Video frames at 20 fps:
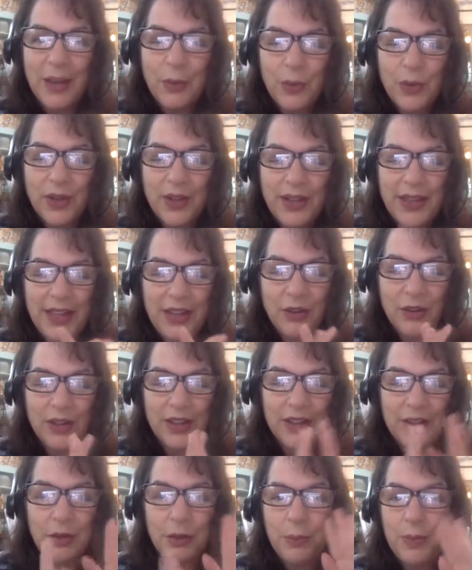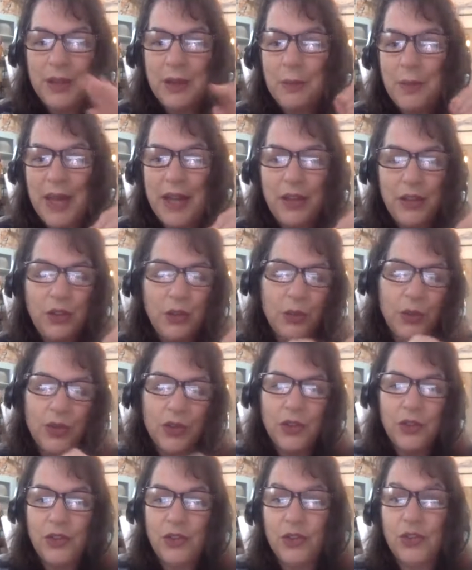I want to hear a little bit about
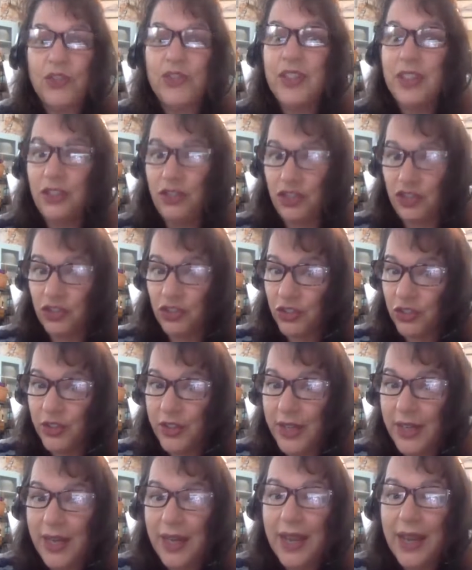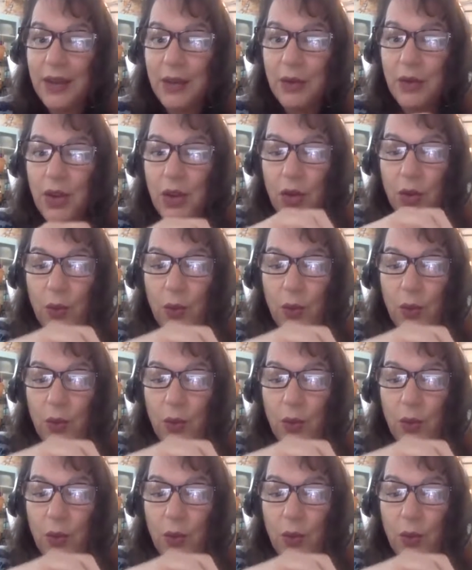your nursing journey and